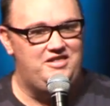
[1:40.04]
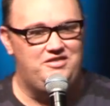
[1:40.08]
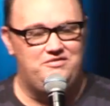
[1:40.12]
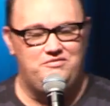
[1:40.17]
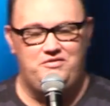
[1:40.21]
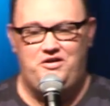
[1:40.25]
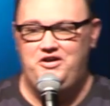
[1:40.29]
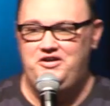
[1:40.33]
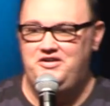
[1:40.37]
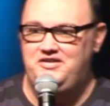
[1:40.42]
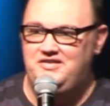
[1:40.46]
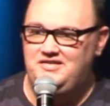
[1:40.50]
of the
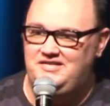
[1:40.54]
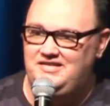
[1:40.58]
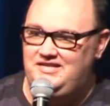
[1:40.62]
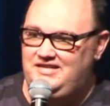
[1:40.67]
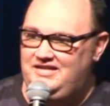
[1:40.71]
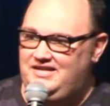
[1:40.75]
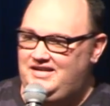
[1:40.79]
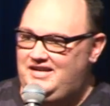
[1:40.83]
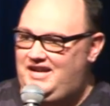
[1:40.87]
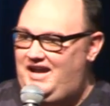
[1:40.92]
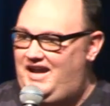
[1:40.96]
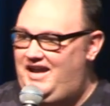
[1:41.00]
road
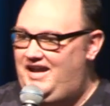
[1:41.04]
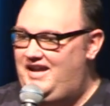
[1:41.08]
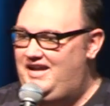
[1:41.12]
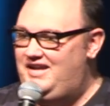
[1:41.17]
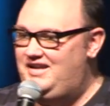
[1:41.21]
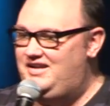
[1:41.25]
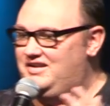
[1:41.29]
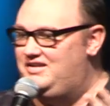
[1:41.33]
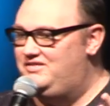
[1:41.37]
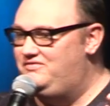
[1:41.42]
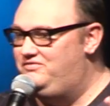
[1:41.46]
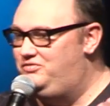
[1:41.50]

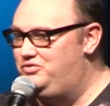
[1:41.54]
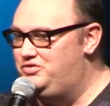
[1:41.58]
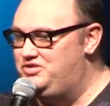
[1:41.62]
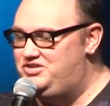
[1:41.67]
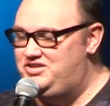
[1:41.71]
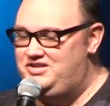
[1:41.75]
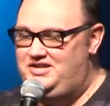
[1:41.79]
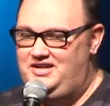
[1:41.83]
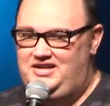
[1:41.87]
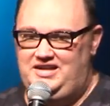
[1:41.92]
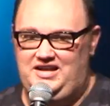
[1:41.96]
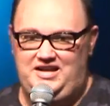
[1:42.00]
and
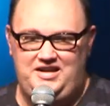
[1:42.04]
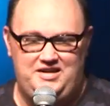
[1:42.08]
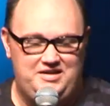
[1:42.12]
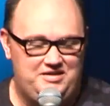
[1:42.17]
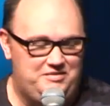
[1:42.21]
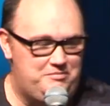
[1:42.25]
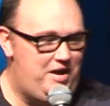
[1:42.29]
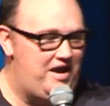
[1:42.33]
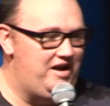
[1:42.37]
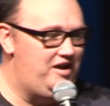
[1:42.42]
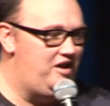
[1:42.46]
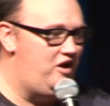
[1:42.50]
fortunately
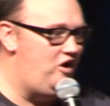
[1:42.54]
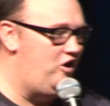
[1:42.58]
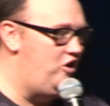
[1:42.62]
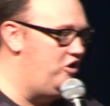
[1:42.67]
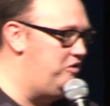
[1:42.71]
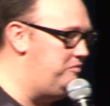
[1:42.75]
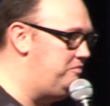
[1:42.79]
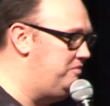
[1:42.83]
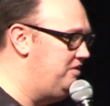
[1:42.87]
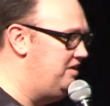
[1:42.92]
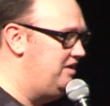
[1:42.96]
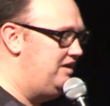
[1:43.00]
made it
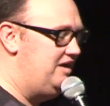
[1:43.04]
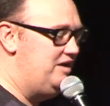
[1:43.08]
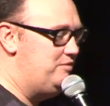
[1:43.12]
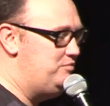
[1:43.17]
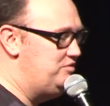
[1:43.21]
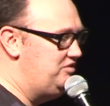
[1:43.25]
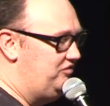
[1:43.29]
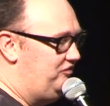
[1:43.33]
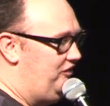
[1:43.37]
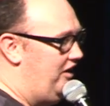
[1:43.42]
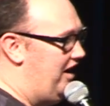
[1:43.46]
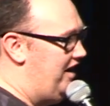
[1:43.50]
home. It
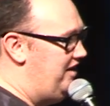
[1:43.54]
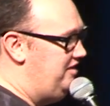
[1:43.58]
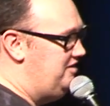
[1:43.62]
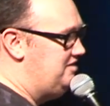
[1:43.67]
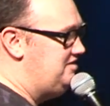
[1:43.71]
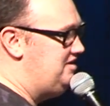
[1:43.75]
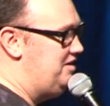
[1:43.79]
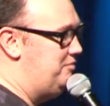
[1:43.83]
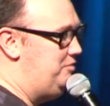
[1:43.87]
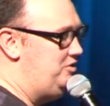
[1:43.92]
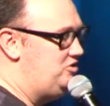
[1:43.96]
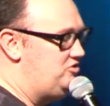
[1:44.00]
was fine. The
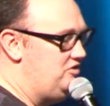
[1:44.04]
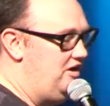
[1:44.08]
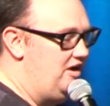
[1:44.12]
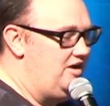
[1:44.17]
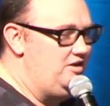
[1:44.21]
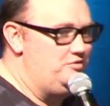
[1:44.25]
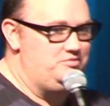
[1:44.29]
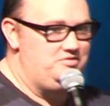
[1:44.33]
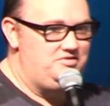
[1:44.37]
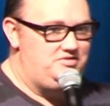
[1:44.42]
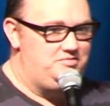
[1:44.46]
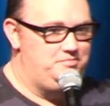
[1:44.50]
semi
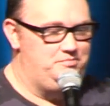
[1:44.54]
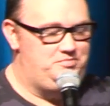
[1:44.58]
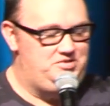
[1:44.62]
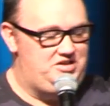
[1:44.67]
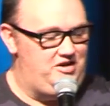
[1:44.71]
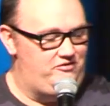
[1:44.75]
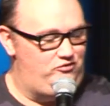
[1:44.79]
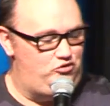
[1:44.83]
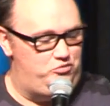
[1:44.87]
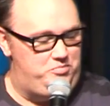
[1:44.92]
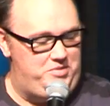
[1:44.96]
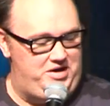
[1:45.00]
trailer was
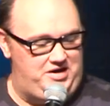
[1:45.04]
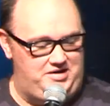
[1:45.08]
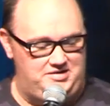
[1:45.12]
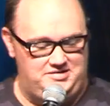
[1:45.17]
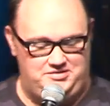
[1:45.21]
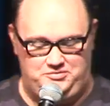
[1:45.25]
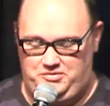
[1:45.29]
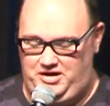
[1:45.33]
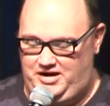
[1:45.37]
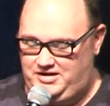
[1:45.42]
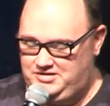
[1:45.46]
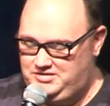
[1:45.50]
several meters
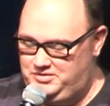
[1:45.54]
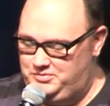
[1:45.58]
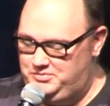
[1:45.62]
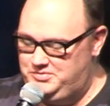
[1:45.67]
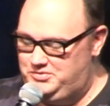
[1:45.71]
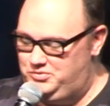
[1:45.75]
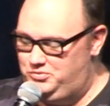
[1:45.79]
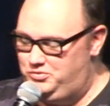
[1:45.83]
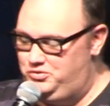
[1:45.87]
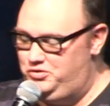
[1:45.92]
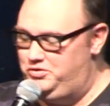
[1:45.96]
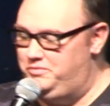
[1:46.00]
away, so it was
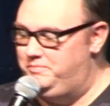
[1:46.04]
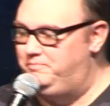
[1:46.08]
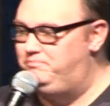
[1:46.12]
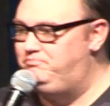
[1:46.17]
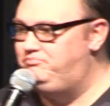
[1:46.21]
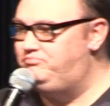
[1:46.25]
all good.